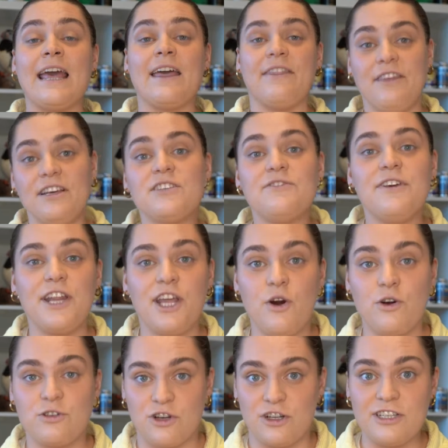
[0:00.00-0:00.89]
This
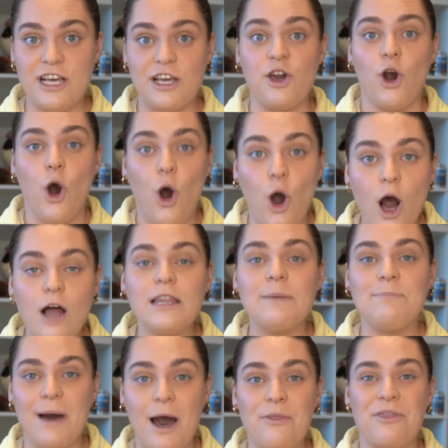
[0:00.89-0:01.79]
video is going to tell you
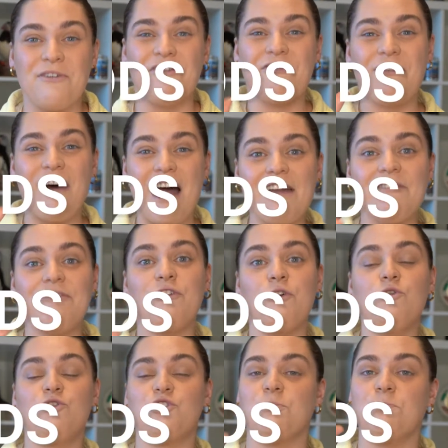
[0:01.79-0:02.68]
all about the 5
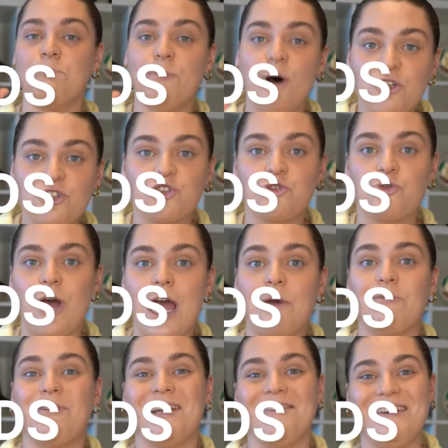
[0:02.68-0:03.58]
foods you must
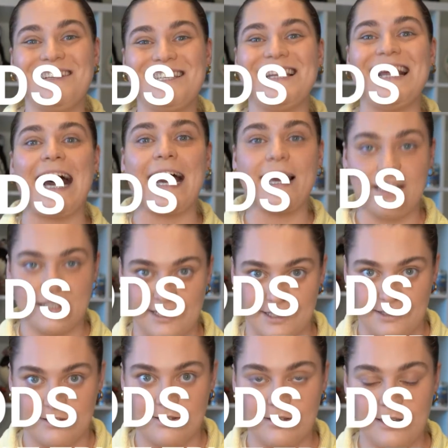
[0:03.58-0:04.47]
try when you visit
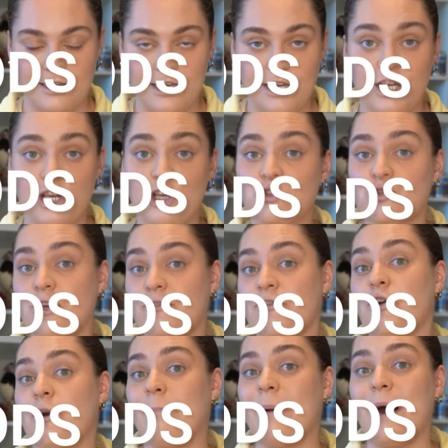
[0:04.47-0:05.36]
Iceland. So
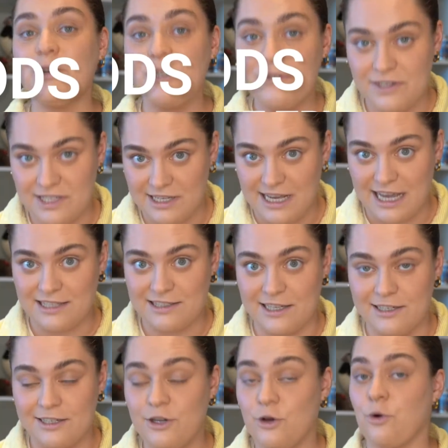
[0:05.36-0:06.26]
if you're about to visit
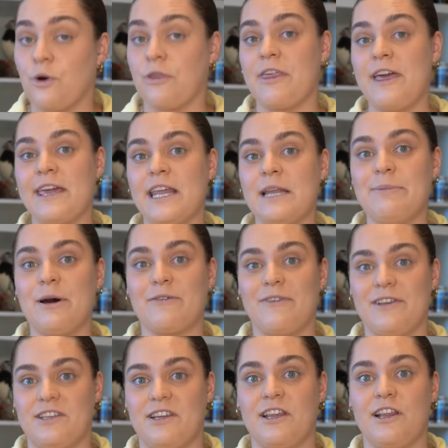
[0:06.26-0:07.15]
Iceland or thinking
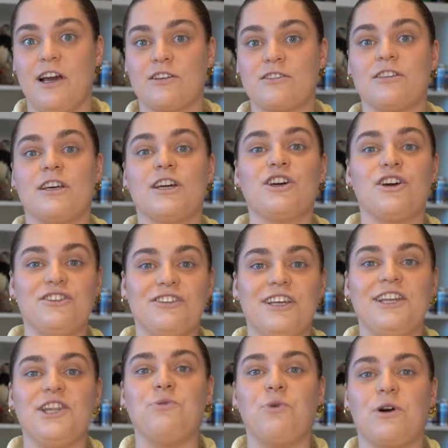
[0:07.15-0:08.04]
about visiting us,
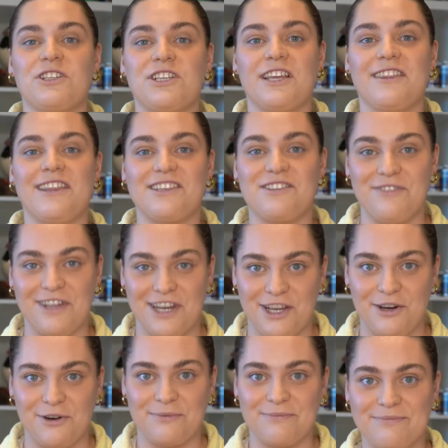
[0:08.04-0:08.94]
continue watching this
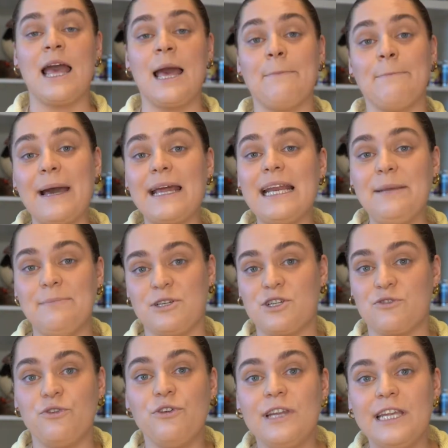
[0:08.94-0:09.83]
video. My name
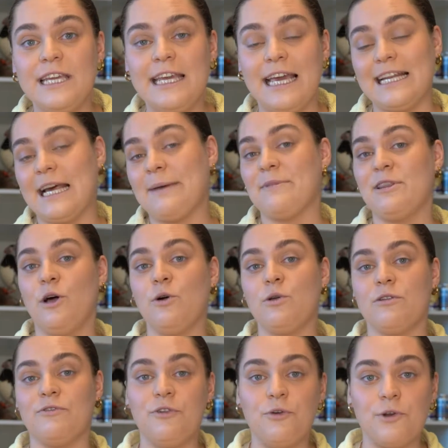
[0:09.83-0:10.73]
is Guðni and I'm the
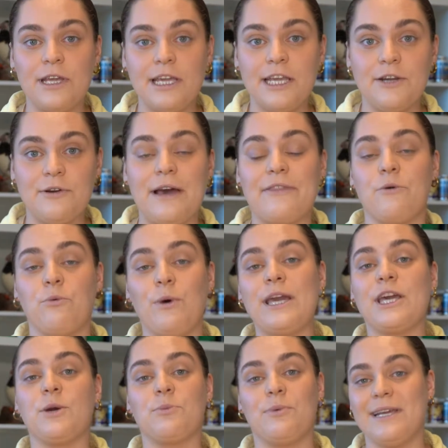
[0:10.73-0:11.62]
local foodie here at the
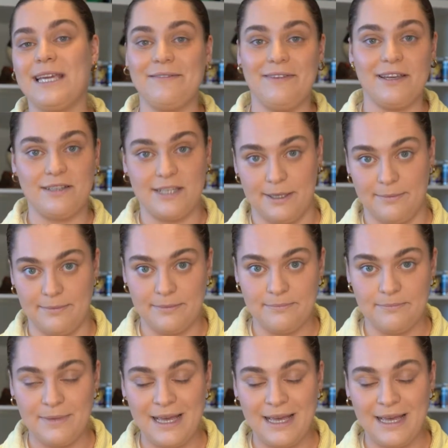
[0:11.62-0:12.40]
Wake Up Reykjavik team.